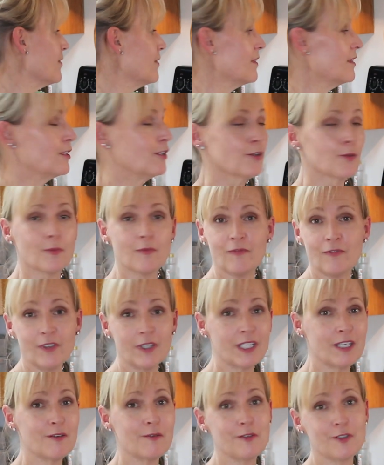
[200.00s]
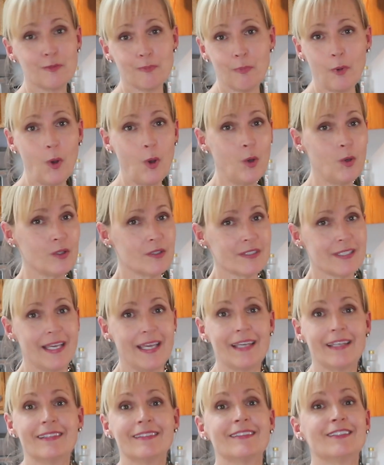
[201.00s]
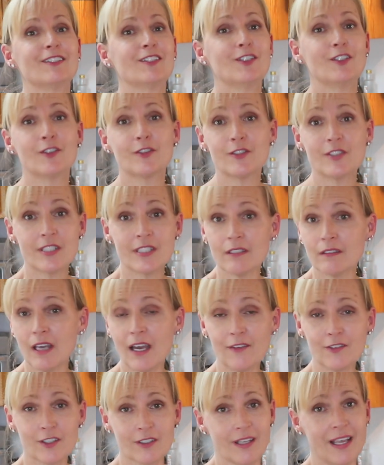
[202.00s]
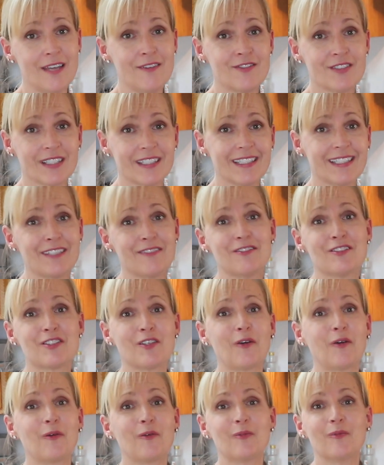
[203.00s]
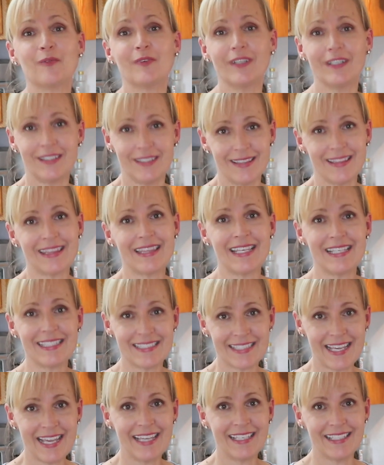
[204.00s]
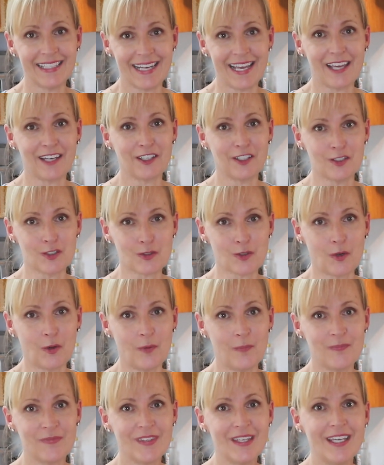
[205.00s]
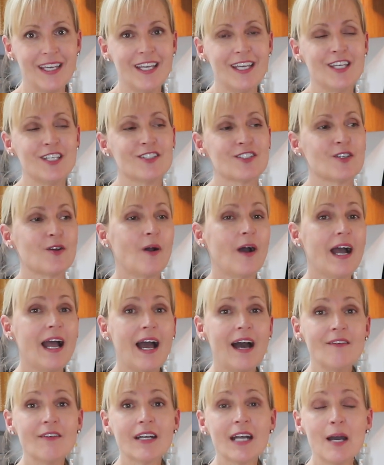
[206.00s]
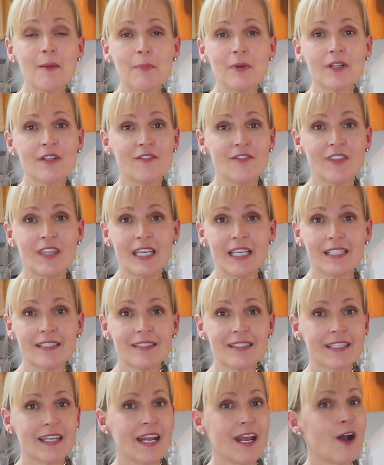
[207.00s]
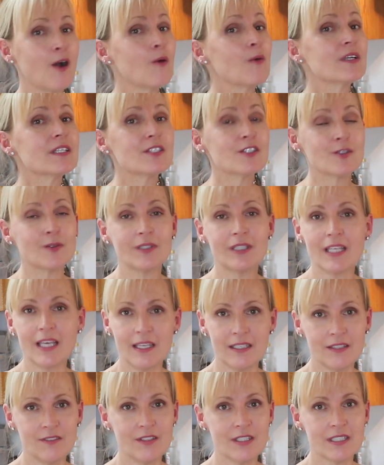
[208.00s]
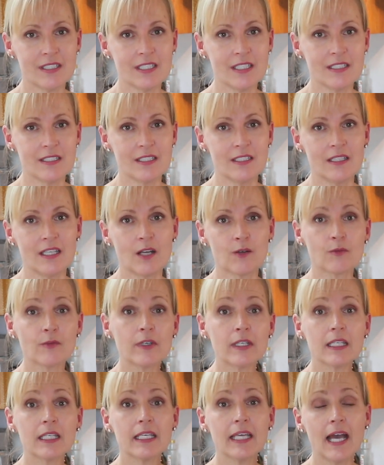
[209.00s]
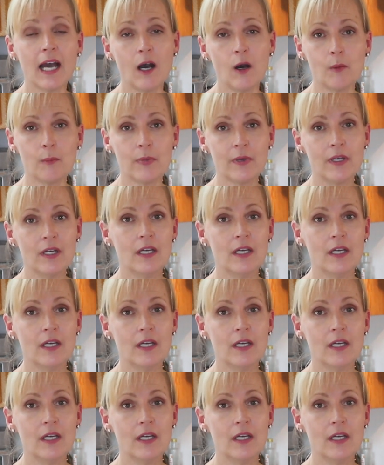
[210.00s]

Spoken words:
you're filling bowls, and you still have your life to live, so things can get out of control. So I have a couple of things that I always do at the end of the season that really help